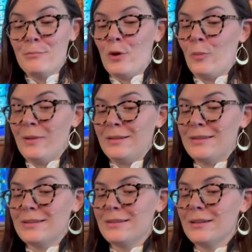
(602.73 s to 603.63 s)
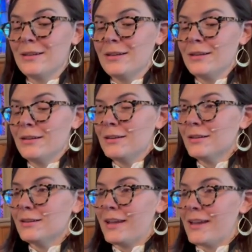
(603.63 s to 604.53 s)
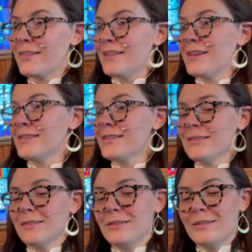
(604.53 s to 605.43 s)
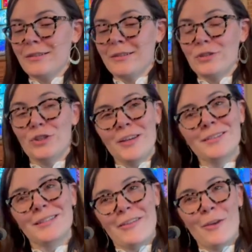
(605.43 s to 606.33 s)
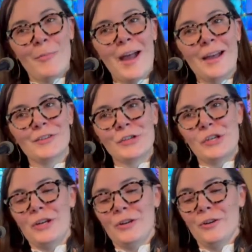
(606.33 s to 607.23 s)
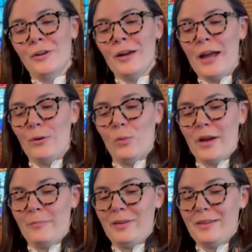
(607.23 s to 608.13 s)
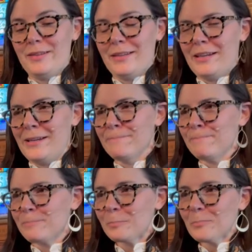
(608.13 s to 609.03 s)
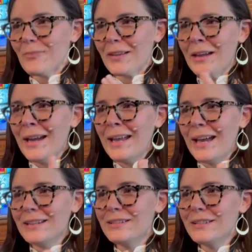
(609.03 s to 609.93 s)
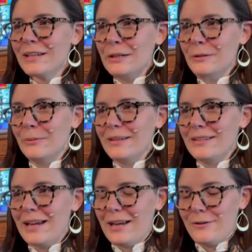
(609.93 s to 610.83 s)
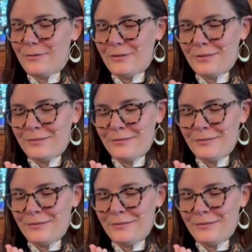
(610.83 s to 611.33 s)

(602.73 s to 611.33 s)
moments like this just in the past year at YPC. I had to narrow it down.